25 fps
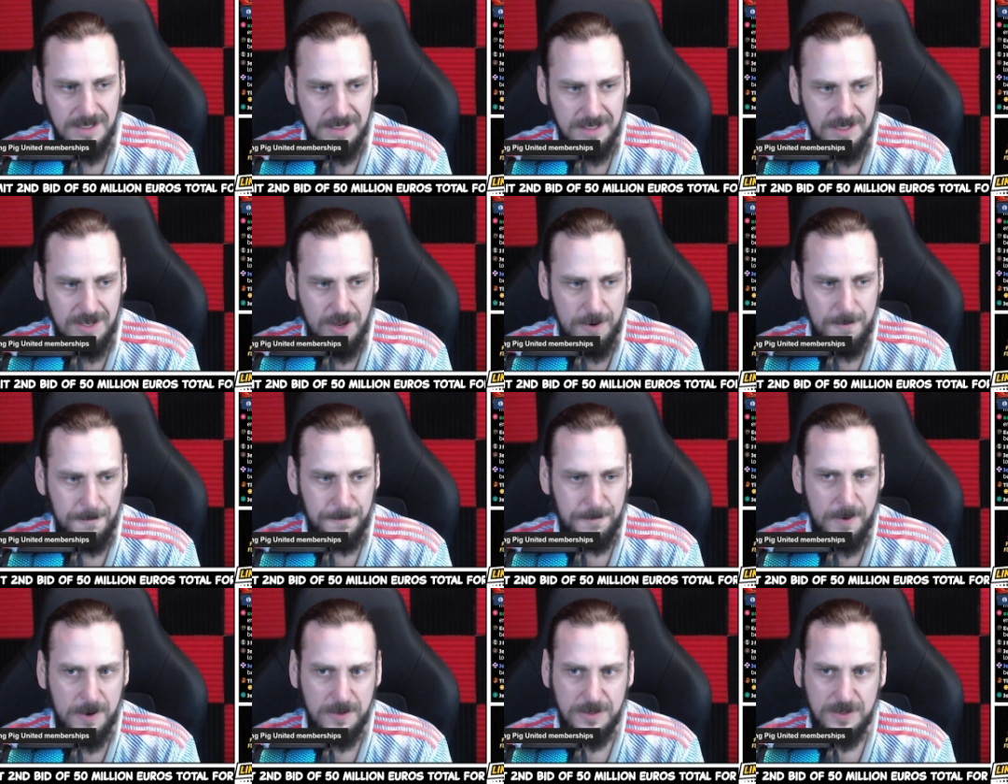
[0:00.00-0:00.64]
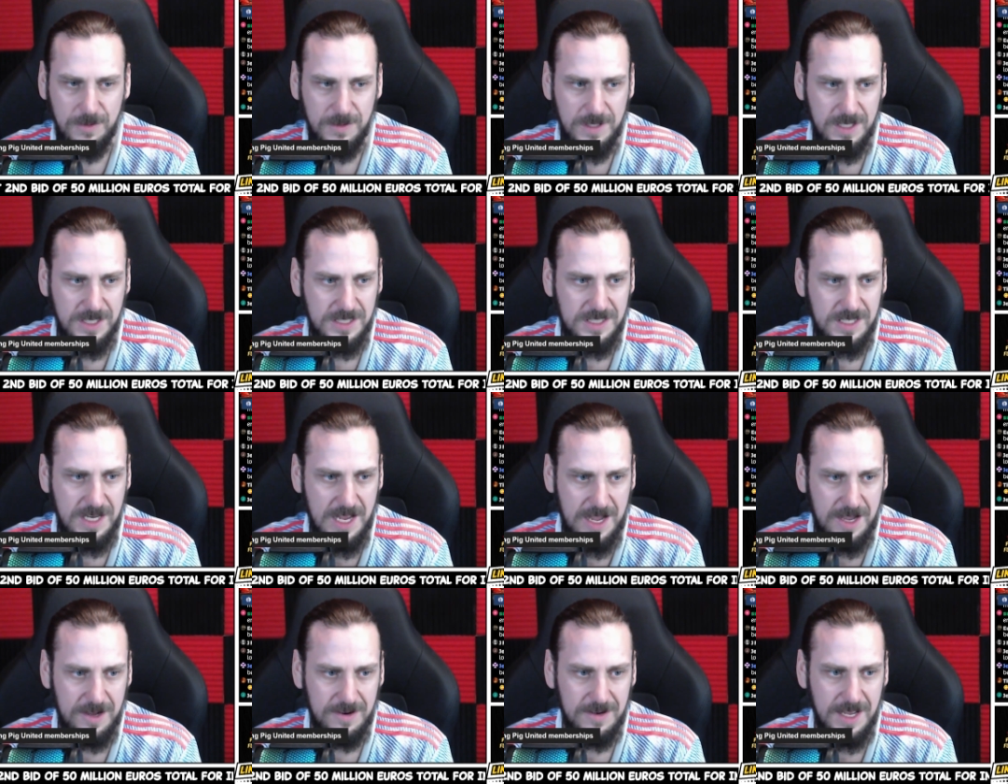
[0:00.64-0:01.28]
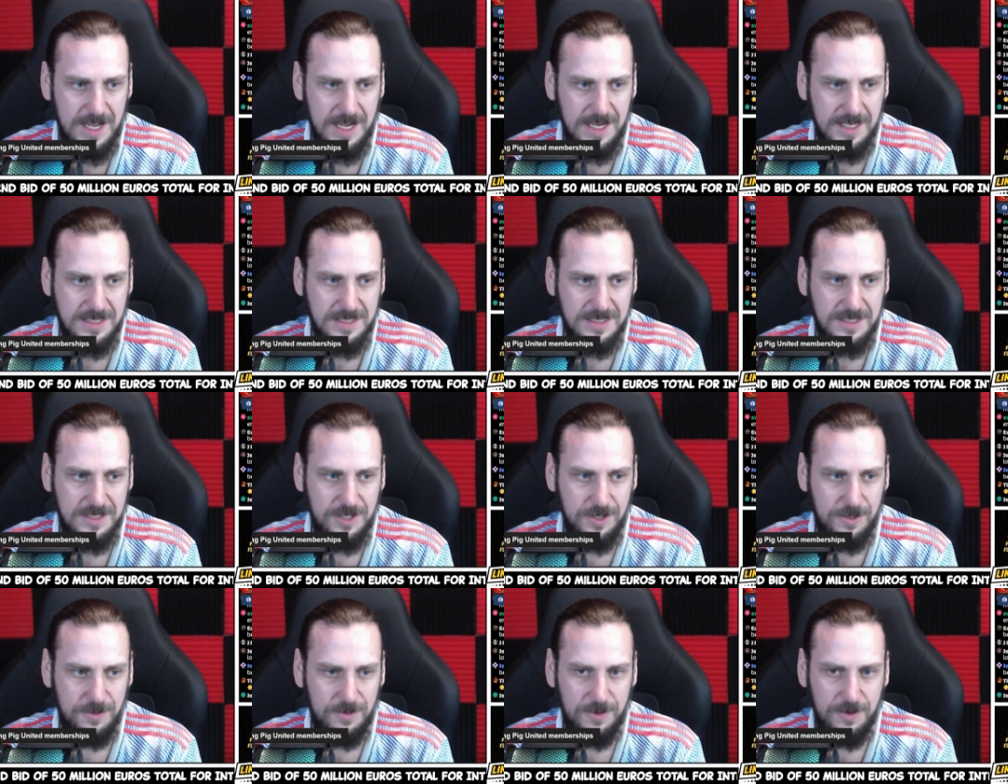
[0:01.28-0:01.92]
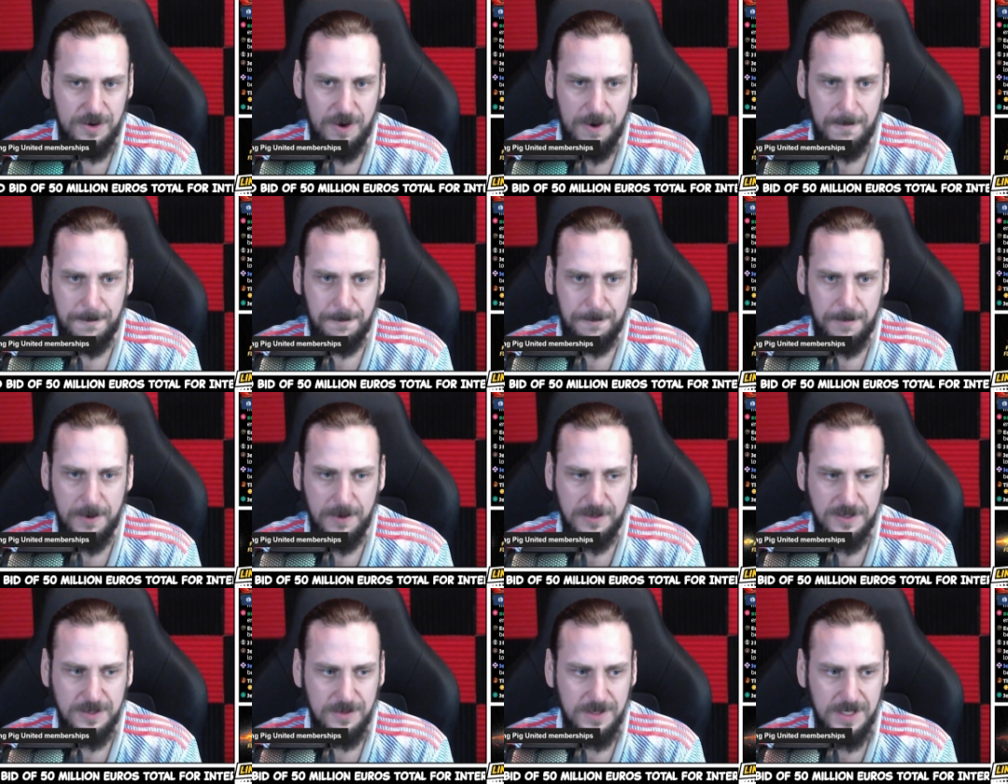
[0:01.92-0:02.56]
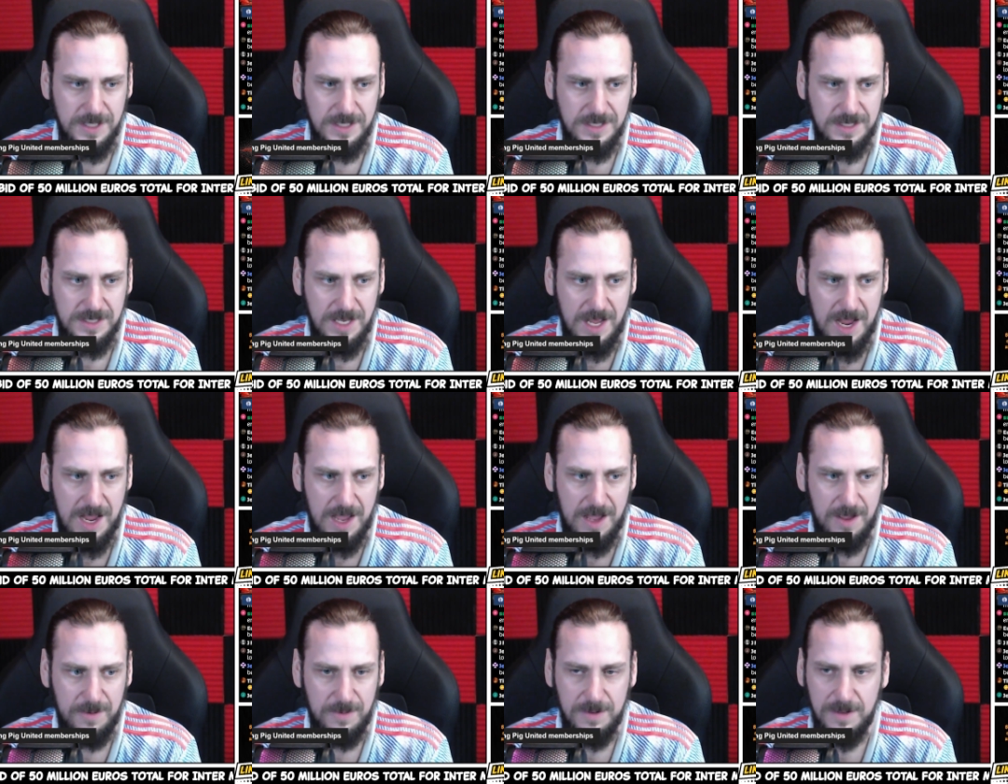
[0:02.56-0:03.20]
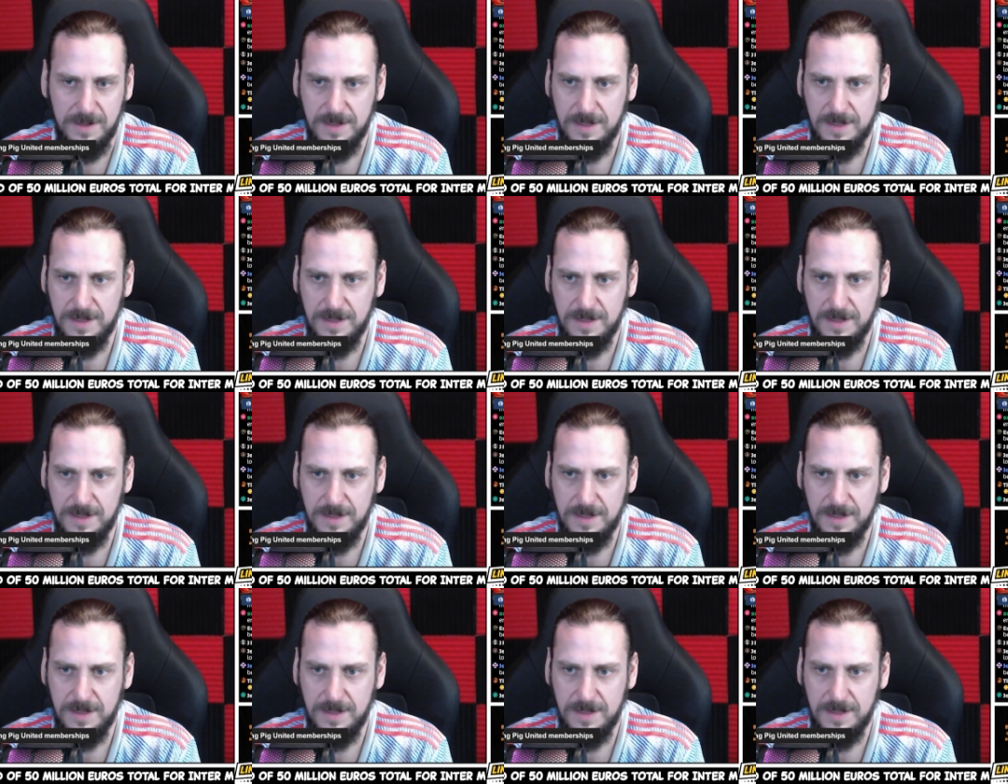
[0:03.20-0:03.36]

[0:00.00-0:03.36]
Don't bottle this now, lads. Do not bottle this now.